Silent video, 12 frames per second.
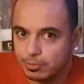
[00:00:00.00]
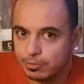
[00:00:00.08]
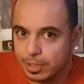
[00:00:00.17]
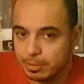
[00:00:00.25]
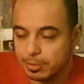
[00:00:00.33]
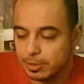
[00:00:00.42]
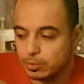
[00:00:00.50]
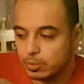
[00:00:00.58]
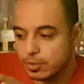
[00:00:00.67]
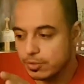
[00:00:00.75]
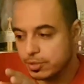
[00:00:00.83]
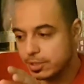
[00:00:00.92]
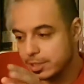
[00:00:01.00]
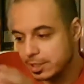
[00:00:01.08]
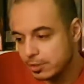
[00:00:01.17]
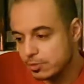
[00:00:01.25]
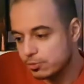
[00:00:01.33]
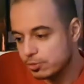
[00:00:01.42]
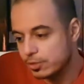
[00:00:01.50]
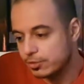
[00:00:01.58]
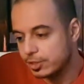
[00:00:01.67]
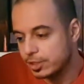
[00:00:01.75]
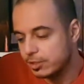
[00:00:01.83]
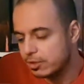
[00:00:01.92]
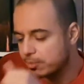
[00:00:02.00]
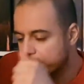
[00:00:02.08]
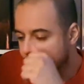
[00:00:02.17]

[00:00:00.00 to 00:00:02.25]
Frank Miller was the illustrator here.